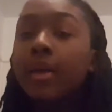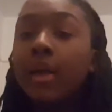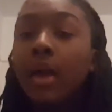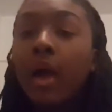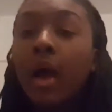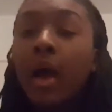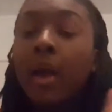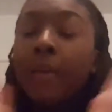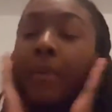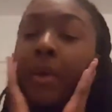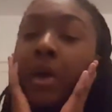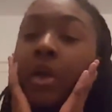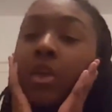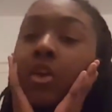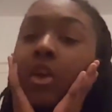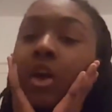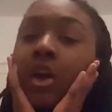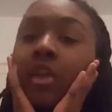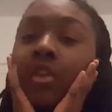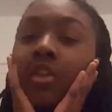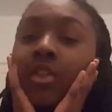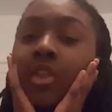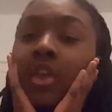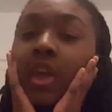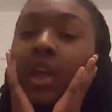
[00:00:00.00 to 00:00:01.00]
I bet you guys
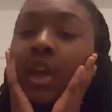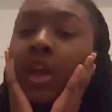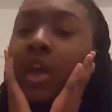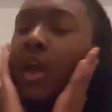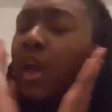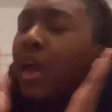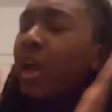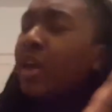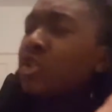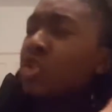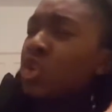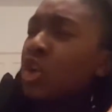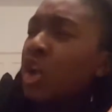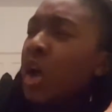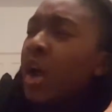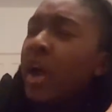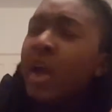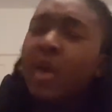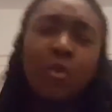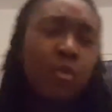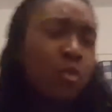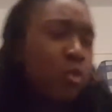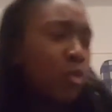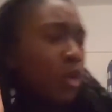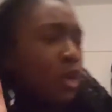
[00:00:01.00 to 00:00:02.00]
are thinking,
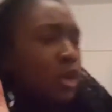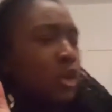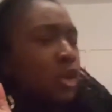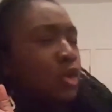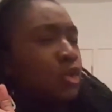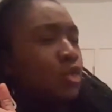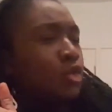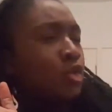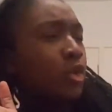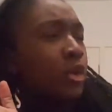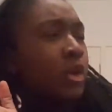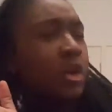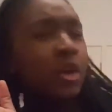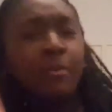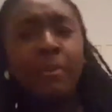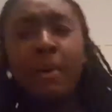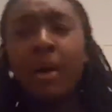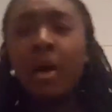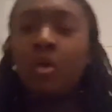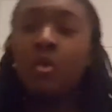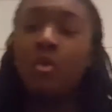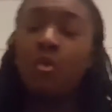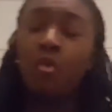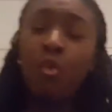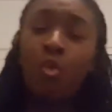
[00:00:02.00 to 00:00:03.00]
Shania, what are you talking
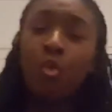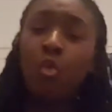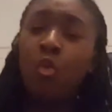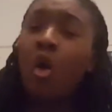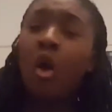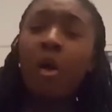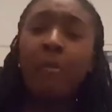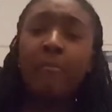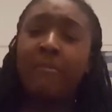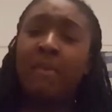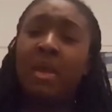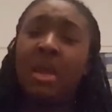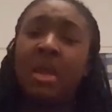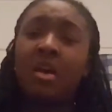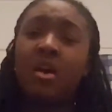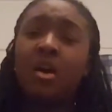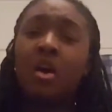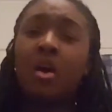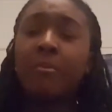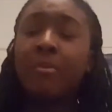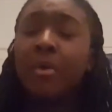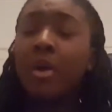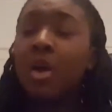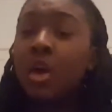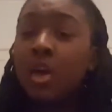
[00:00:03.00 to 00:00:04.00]
about? What
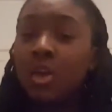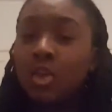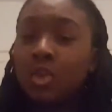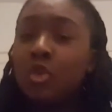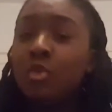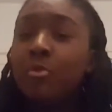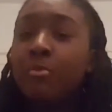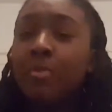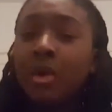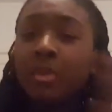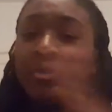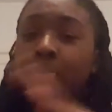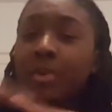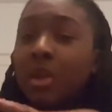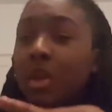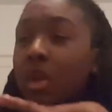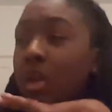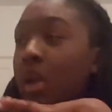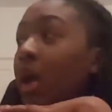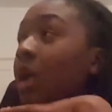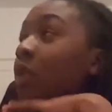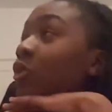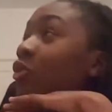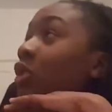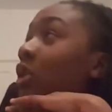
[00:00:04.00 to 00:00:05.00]
makeup? You must be
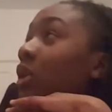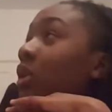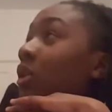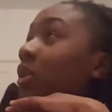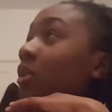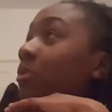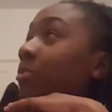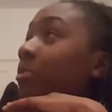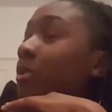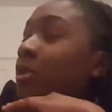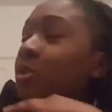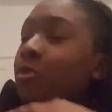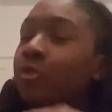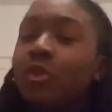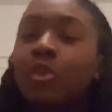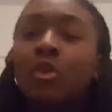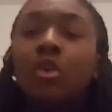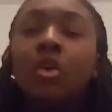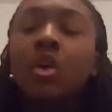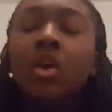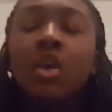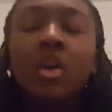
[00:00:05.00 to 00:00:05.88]
naturally this beautiful.